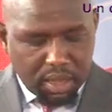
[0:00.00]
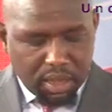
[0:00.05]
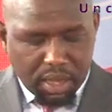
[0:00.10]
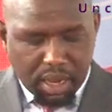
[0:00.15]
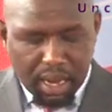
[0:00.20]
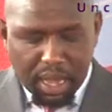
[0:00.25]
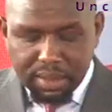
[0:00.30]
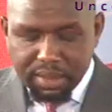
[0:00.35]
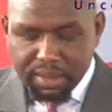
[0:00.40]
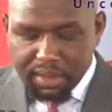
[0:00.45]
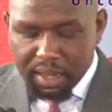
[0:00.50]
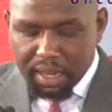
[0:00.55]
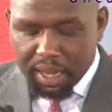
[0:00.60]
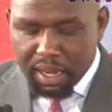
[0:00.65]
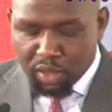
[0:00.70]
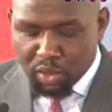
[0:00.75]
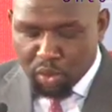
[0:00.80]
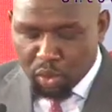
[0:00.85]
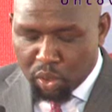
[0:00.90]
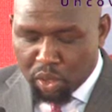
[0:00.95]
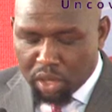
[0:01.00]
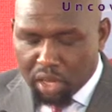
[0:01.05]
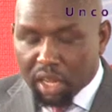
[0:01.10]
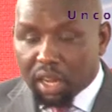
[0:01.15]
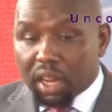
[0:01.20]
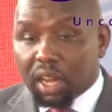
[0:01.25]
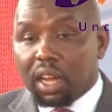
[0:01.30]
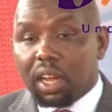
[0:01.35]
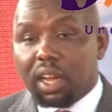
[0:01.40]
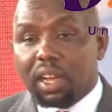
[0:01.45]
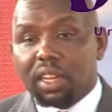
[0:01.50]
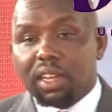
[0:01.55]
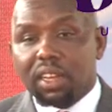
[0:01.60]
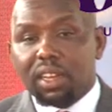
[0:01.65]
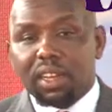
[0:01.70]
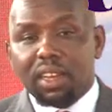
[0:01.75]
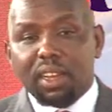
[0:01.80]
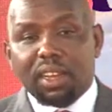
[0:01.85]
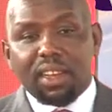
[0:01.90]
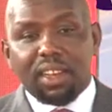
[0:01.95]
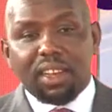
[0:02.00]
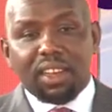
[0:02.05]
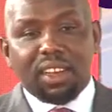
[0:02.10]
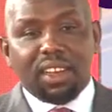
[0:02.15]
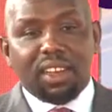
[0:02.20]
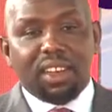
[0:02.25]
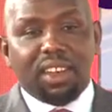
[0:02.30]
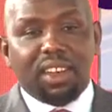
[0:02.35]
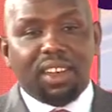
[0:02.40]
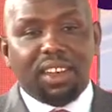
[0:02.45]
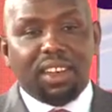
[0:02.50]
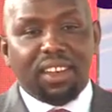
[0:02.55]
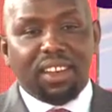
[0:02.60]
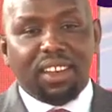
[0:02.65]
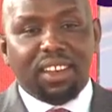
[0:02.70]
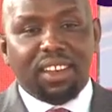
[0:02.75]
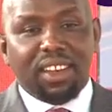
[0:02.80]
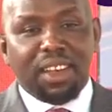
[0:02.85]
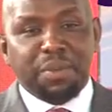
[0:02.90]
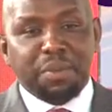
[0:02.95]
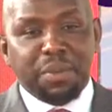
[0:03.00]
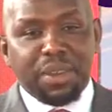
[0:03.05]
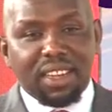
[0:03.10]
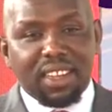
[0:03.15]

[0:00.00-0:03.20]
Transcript: The last thing I told MD